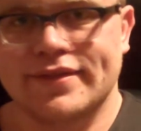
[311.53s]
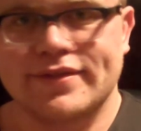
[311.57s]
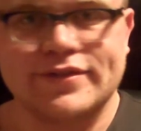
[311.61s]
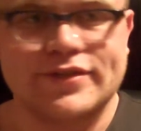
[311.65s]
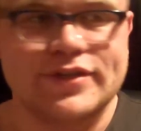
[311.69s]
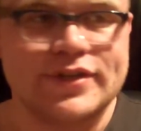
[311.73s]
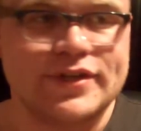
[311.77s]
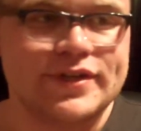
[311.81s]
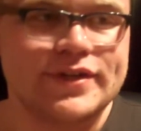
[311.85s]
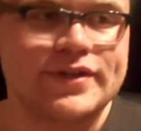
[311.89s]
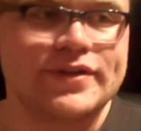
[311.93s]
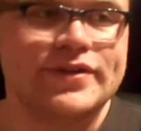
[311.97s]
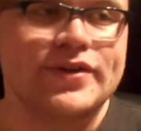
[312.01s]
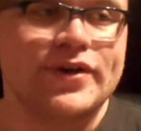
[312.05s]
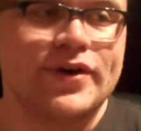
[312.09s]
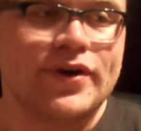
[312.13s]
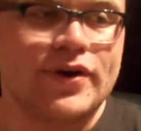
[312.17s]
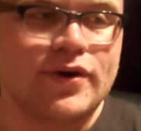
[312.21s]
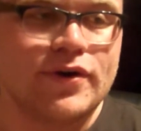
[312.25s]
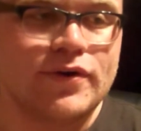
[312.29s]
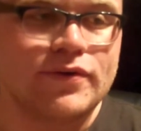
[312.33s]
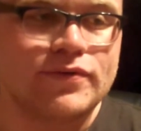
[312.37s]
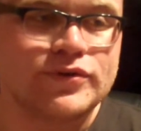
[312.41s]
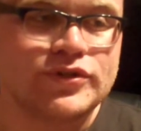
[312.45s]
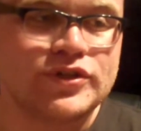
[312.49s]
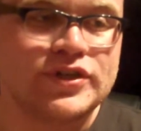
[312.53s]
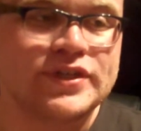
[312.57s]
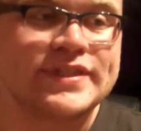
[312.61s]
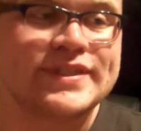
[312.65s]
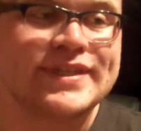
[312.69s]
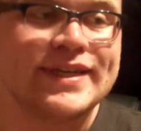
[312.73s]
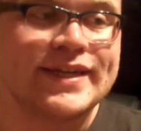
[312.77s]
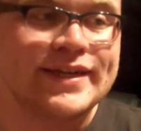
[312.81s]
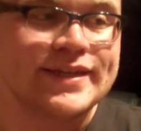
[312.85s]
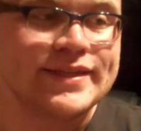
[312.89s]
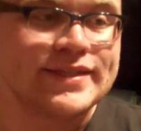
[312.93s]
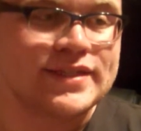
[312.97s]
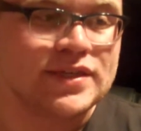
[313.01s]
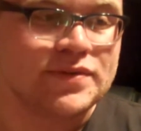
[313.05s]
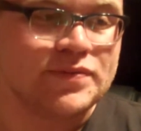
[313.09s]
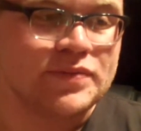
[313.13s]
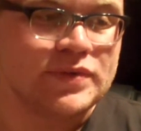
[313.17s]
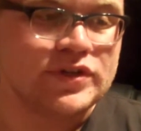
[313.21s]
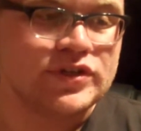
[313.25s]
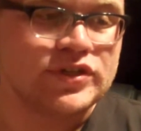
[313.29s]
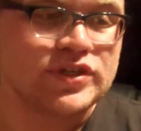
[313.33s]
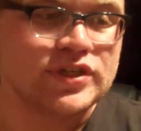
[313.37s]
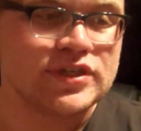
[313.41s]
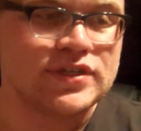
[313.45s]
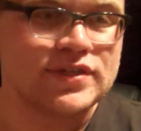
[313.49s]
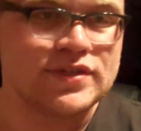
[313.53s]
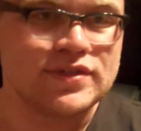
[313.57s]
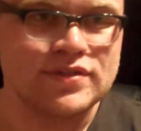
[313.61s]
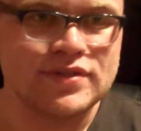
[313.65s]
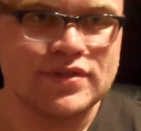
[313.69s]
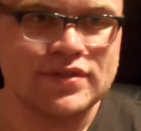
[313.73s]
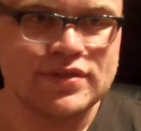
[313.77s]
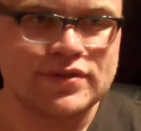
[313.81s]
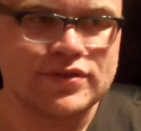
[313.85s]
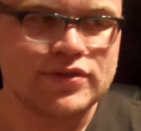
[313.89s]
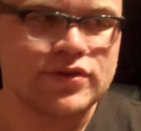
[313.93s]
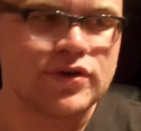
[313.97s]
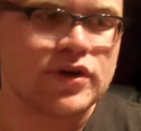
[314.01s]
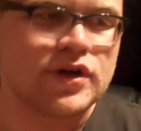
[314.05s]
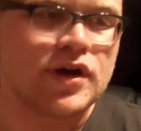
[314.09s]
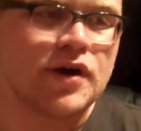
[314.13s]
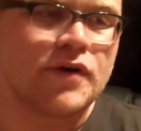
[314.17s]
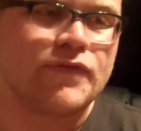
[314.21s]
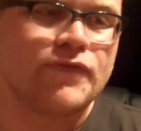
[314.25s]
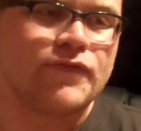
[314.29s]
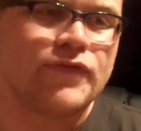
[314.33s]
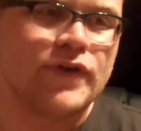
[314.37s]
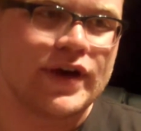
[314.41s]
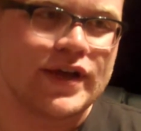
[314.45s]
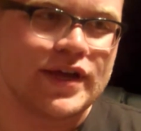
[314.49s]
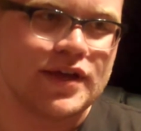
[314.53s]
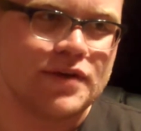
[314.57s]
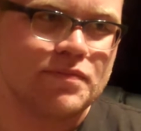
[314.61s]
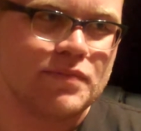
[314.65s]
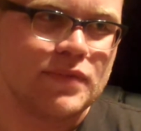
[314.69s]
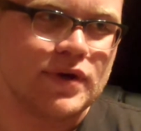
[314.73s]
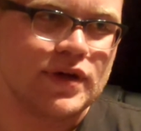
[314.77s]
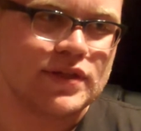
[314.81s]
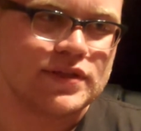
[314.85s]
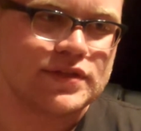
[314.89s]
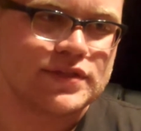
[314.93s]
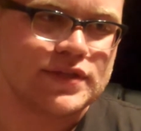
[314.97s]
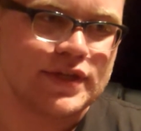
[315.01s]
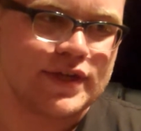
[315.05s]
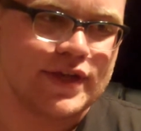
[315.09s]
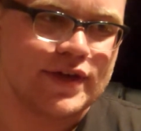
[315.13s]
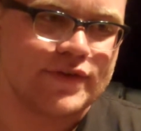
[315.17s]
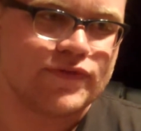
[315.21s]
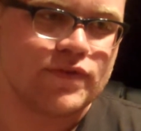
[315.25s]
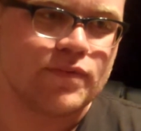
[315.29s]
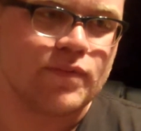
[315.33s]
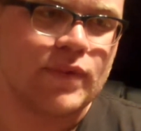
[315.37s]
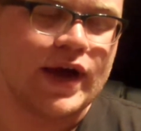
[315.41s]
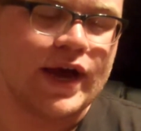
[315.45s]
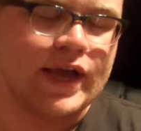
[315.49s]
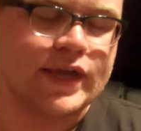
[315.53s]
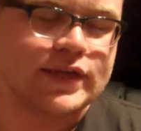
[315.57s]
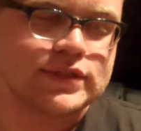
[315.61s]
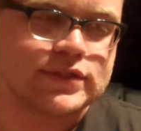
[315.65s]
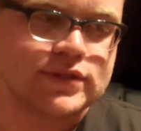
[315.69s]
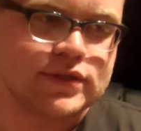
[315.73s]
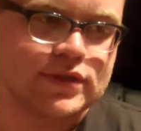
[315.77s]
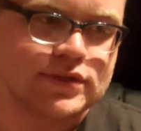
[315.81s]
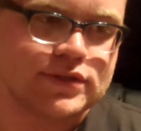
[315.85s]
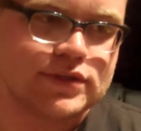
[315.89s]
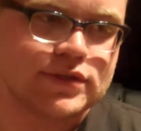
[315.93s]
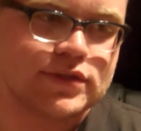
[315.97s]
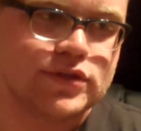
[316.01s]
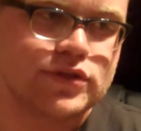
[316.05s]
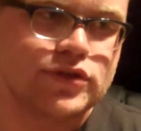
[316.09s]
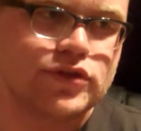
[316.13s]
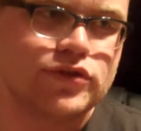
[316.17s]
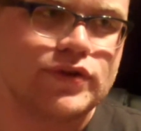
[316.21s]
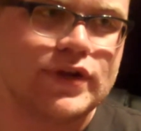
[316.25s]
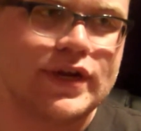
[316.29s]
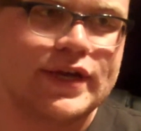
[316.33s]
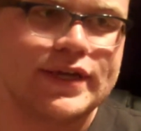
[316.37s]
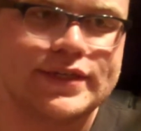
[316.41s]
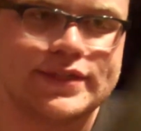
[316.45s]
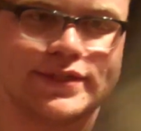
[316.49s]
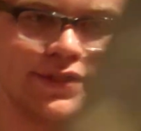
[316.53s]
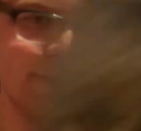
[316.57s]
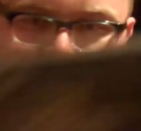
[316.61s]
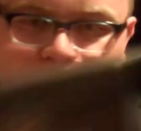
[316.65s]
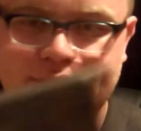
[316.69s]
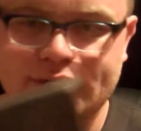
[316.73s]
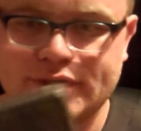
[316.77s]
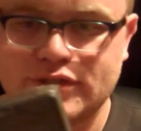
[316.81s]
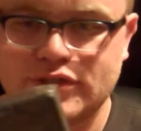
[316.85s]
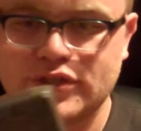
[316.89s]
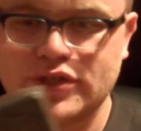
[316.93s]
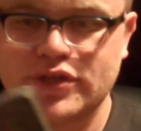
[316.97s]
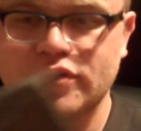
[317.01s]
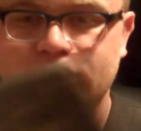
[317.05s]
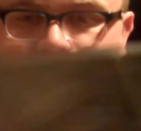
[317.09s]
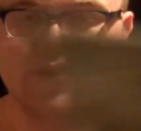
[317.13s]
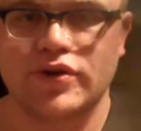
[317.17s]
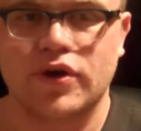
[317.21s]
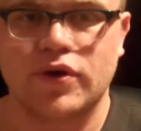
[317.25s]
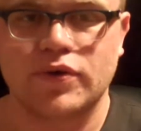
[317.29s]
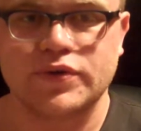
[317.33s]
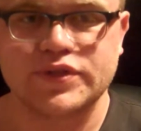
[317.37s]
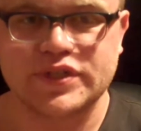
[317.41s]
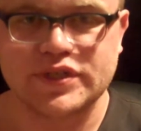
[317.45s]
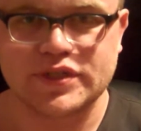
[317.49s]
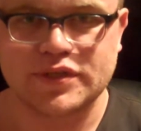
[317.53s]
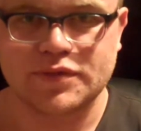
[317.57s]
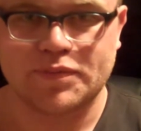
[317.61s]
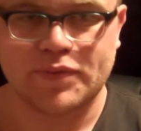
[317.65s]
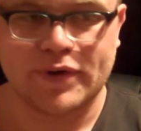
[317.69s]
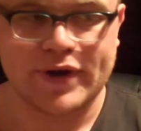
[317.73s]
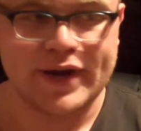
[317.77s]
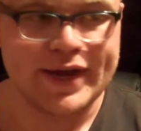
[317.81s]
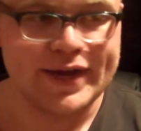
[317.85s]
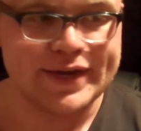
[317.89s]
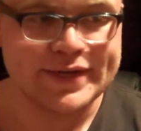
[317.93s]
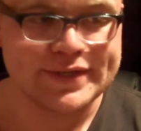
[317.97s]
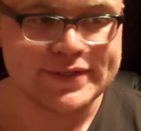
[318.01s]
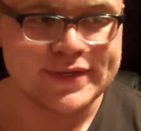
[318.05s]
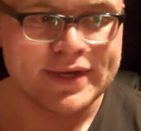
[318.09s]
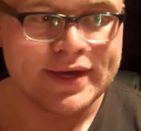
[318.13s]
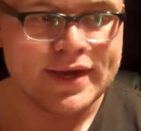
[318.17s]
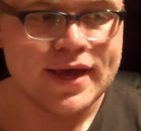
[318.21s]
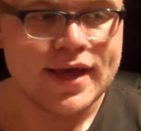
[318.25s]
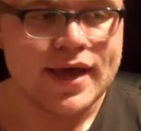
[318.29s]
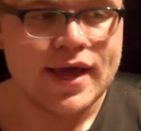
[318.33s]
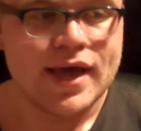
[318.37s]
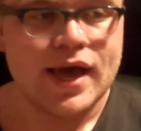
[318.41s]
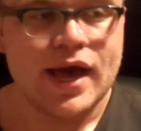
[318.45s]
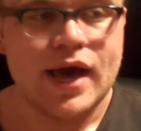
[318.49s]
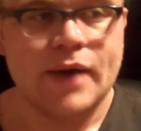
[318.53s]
She didn't know. She sent it to me. She it took a fucking month to get from Iceland to the United States. She didn't know. It was a surprise.